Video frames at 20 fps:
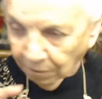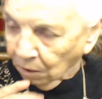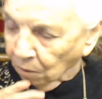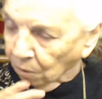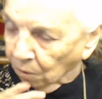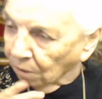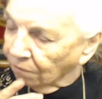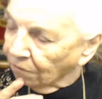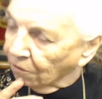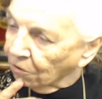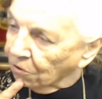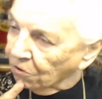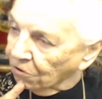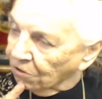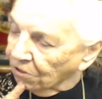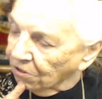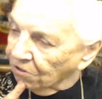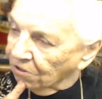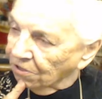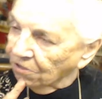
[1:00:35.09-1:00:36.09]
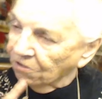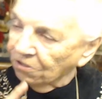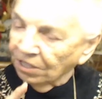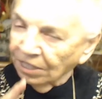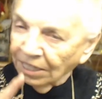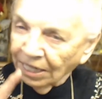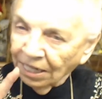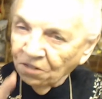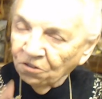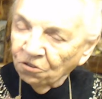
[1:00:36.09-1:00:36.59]
well, first it says
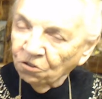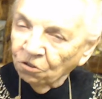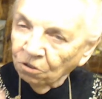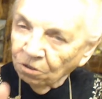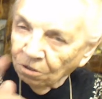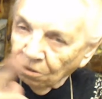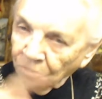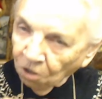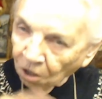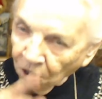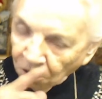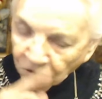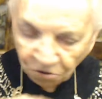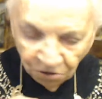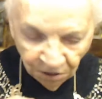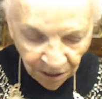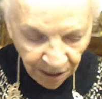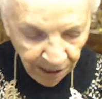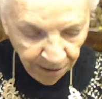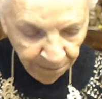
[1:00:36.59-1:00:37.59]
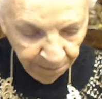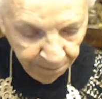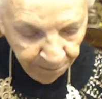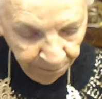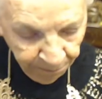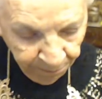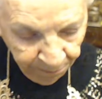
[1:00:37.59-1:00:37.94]
an angel talks to him,